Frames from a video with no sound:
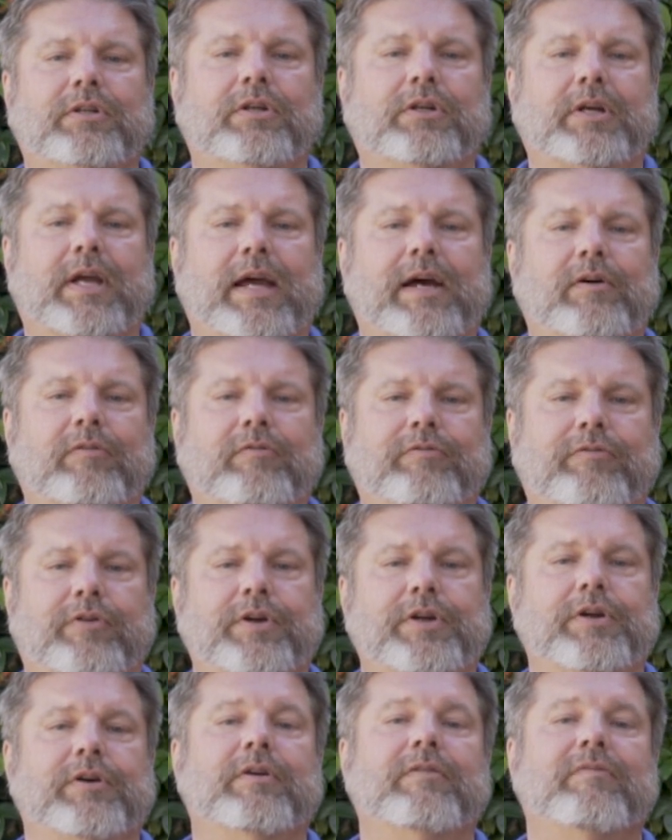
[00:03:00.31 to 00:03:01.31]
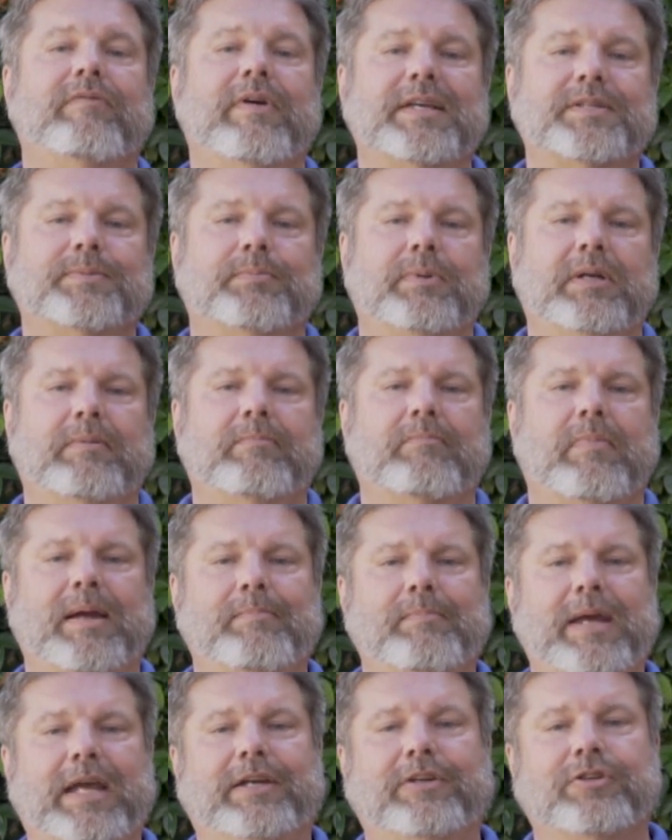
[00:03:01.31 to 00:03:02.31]
look out for your investment by
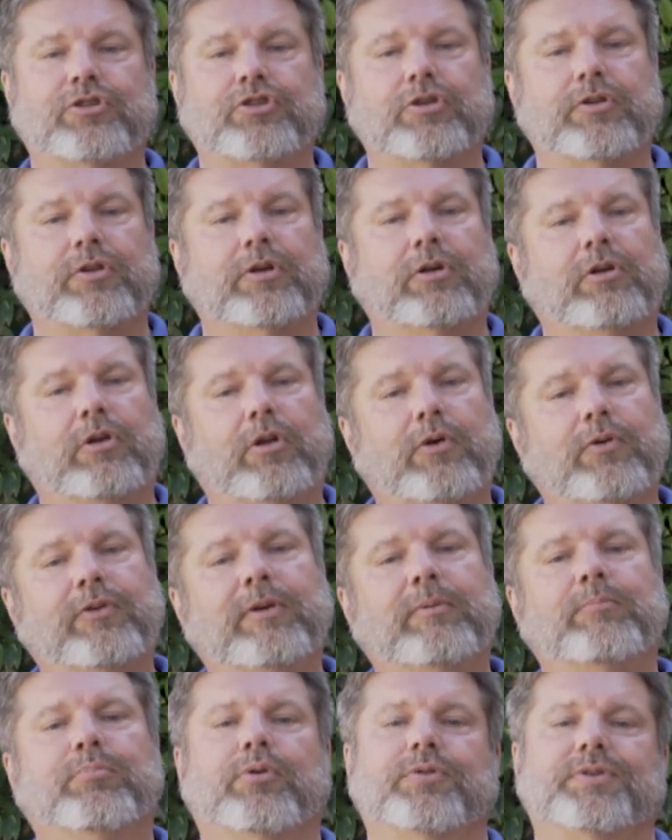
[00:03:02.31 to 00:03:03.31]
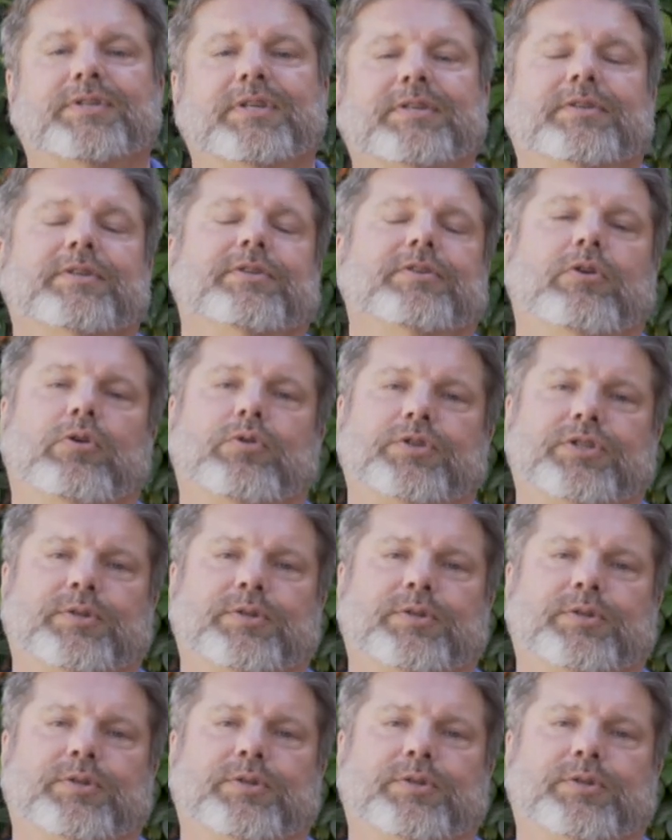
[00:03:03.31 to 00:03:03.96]
making sure the closing processes go